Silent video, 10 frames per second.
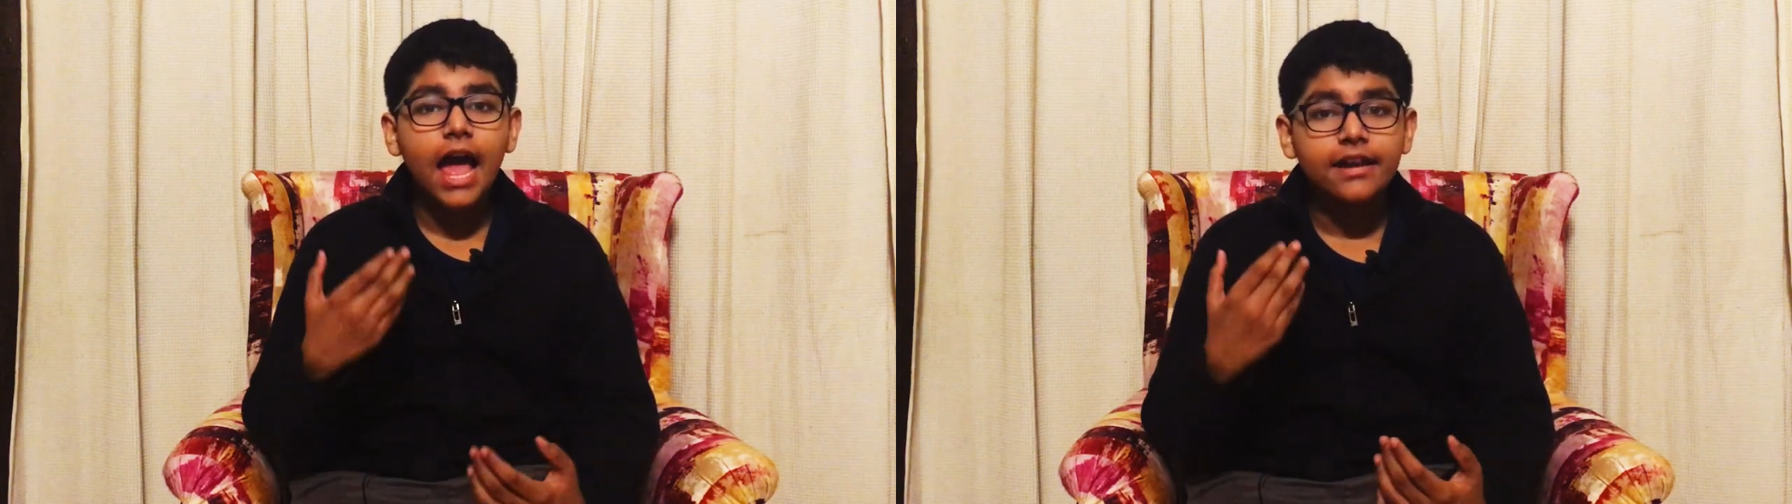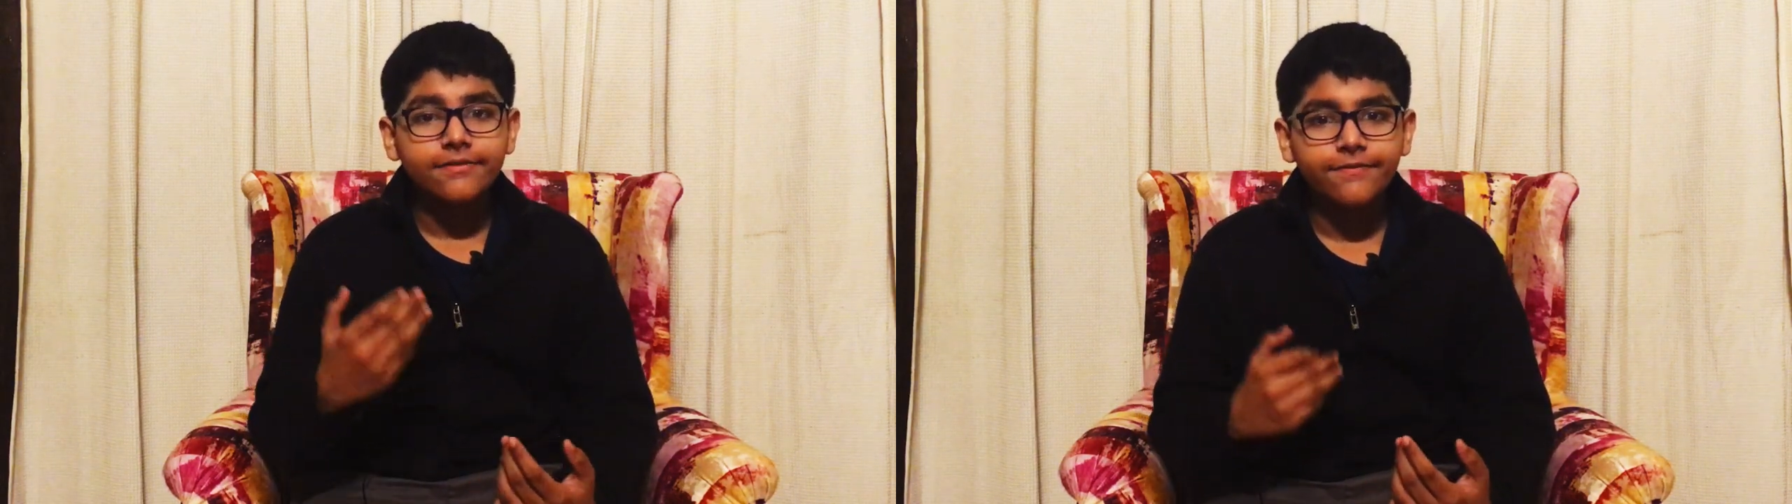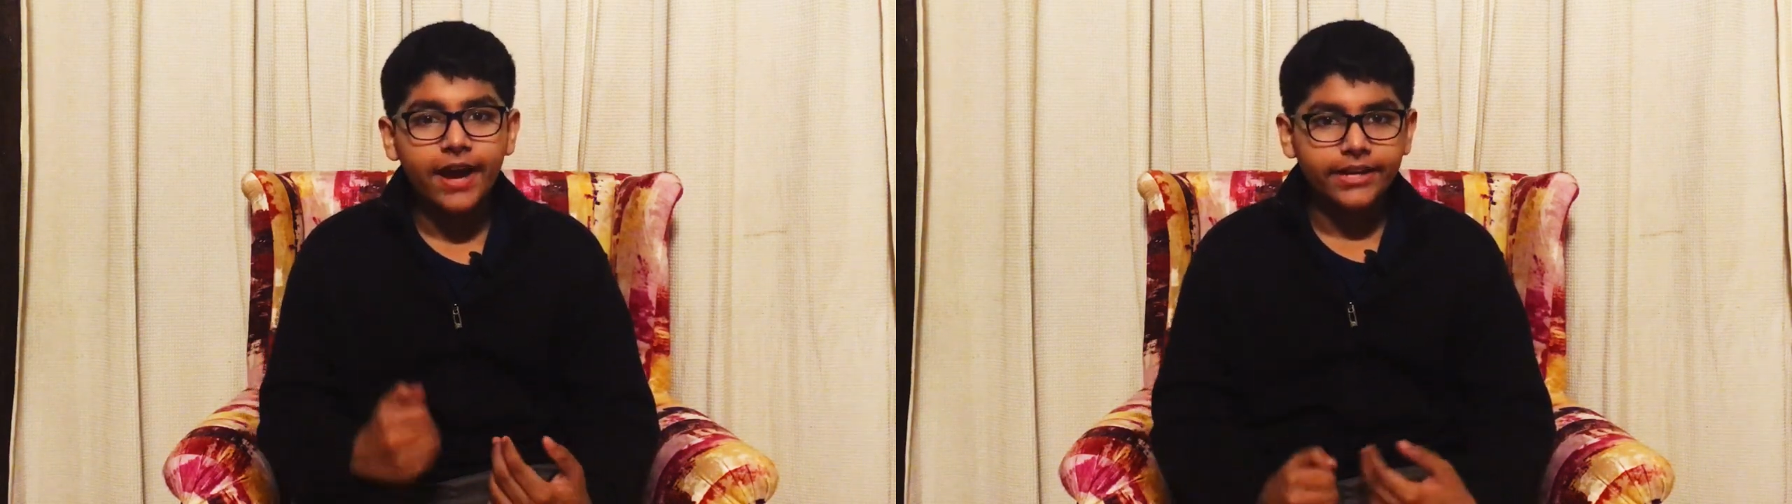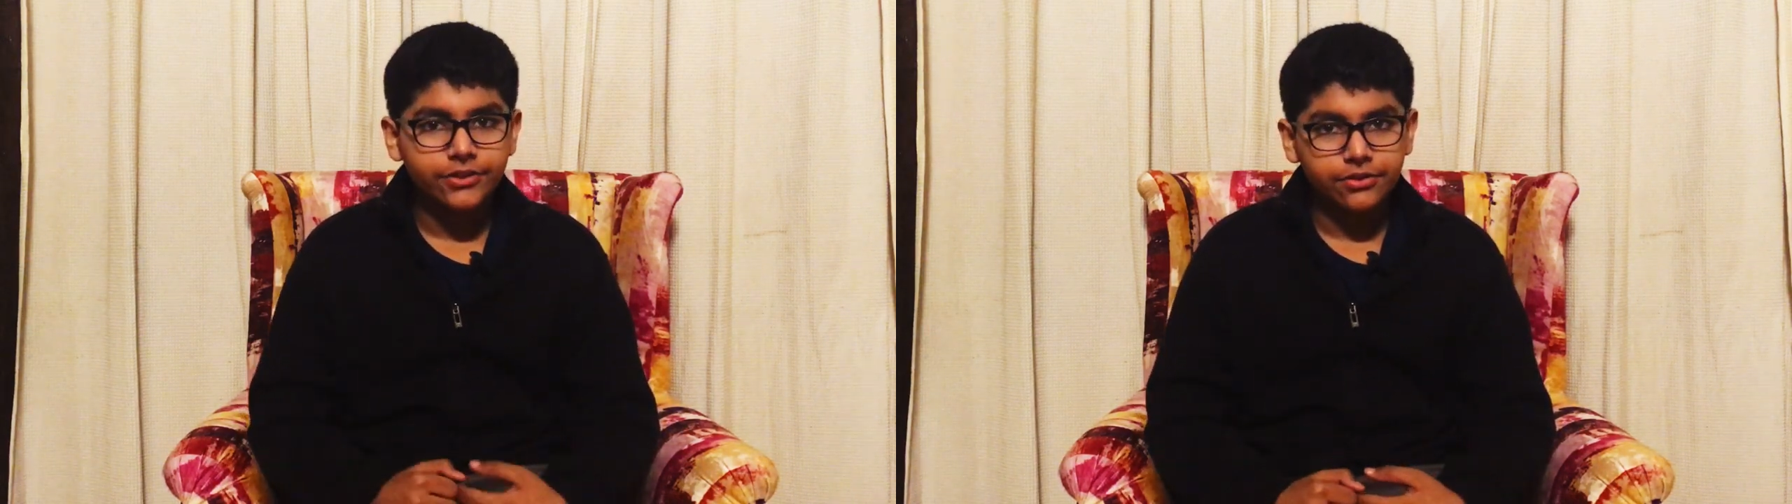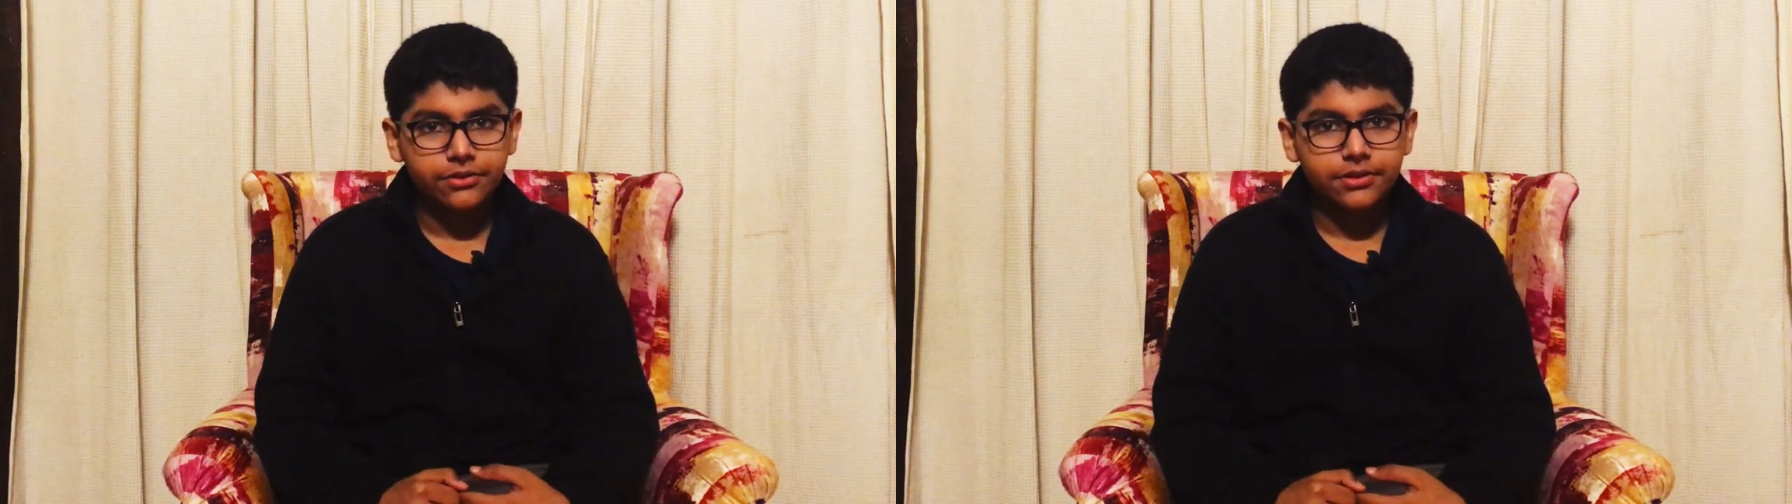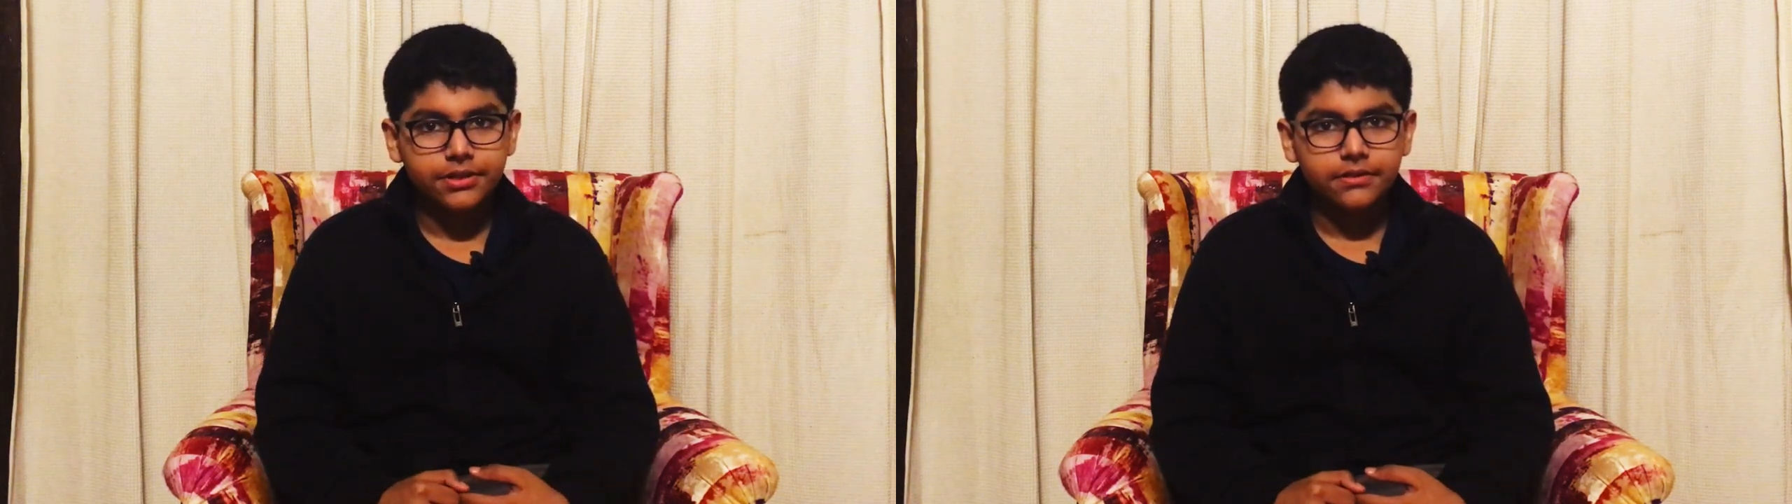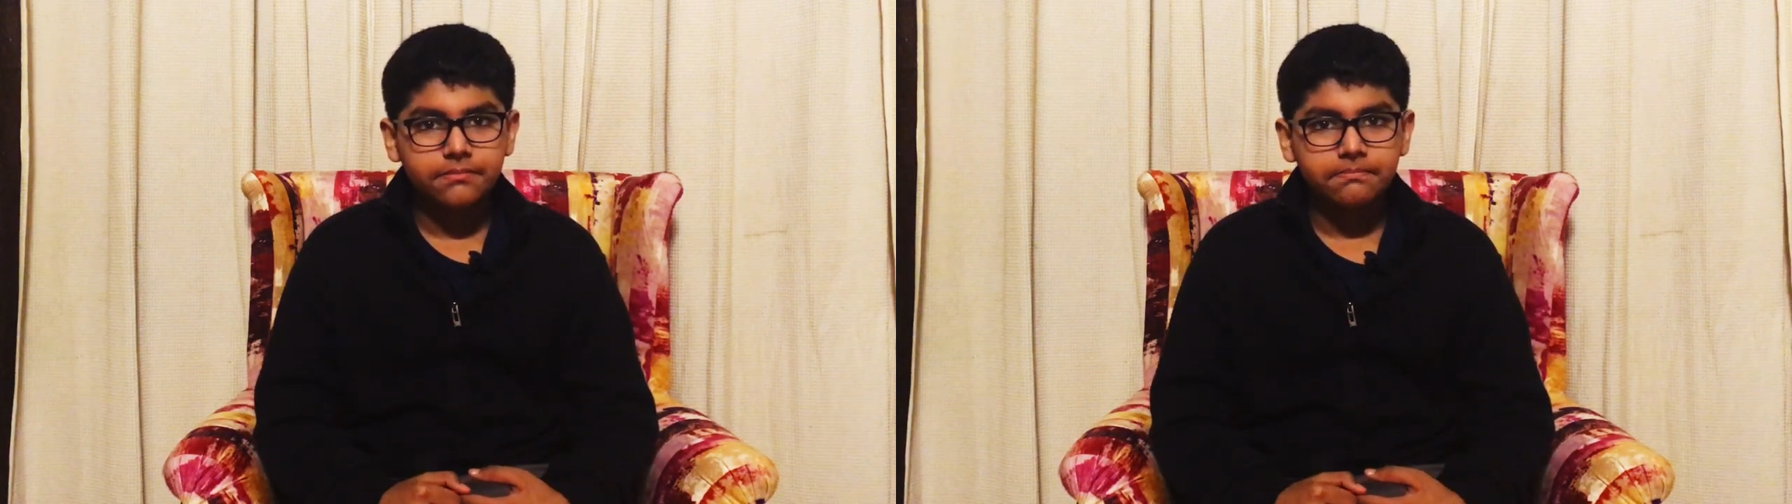and vectors.